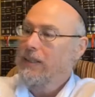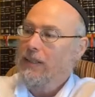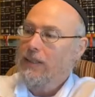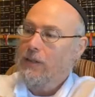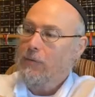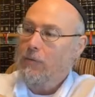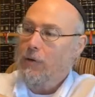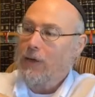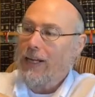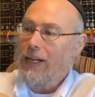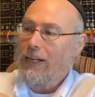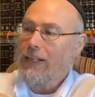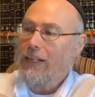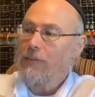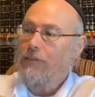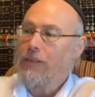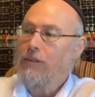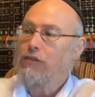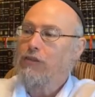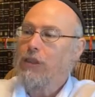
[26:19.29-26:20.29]

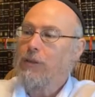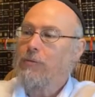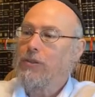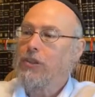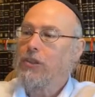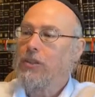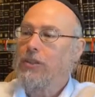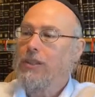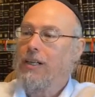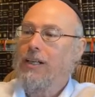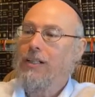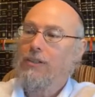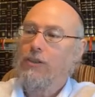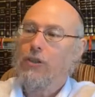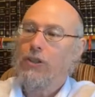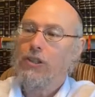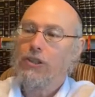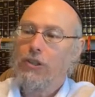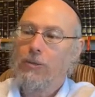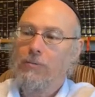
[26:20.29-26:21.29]
It
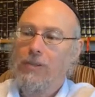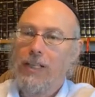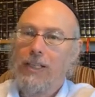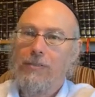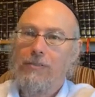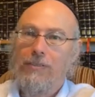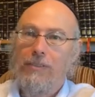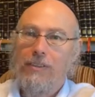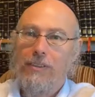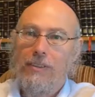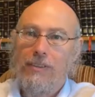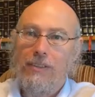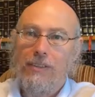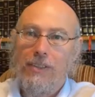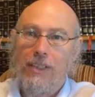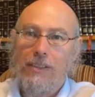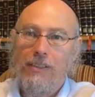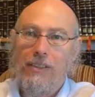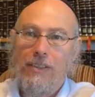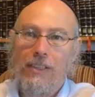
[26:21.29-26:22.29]

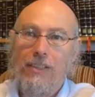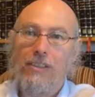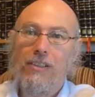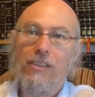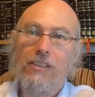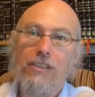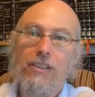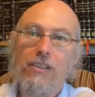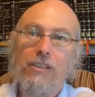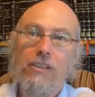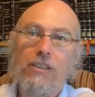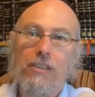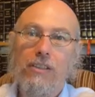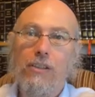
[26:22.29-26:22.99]
says these are the,